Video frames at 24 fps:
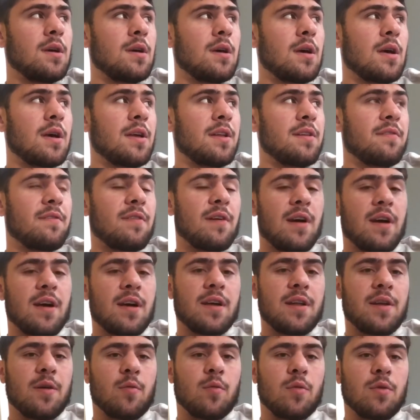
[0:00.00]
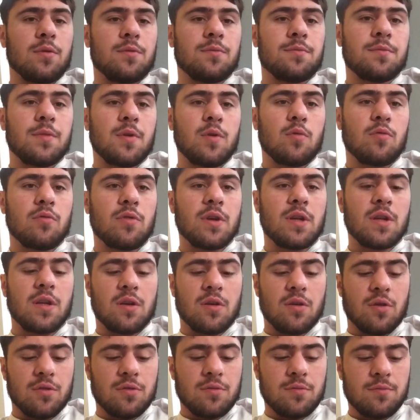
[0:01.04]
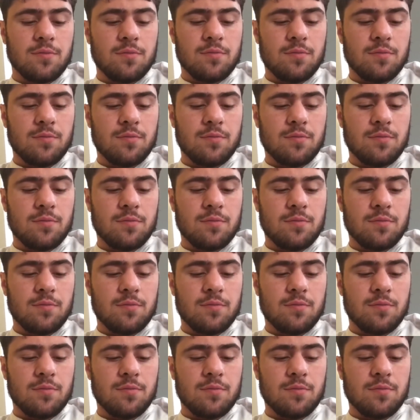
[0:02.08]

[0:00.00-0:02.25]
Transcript: I had a fight and I won. It was really good.